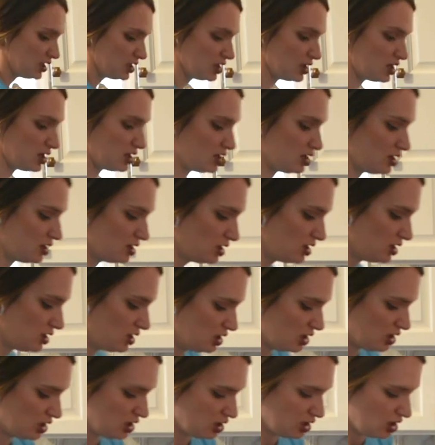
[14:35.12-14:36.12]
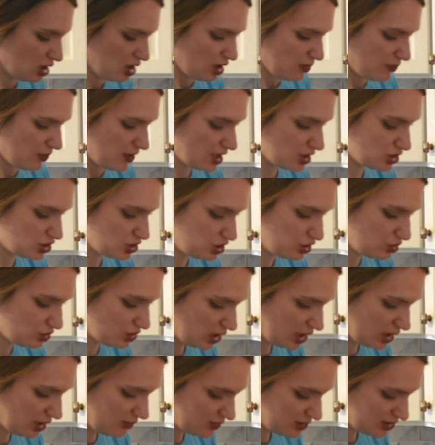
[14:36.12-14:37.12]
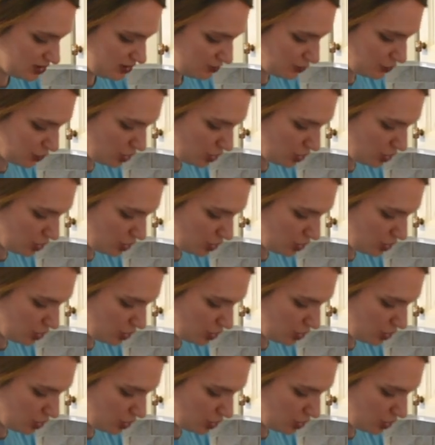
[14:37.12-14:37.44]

in about two cups of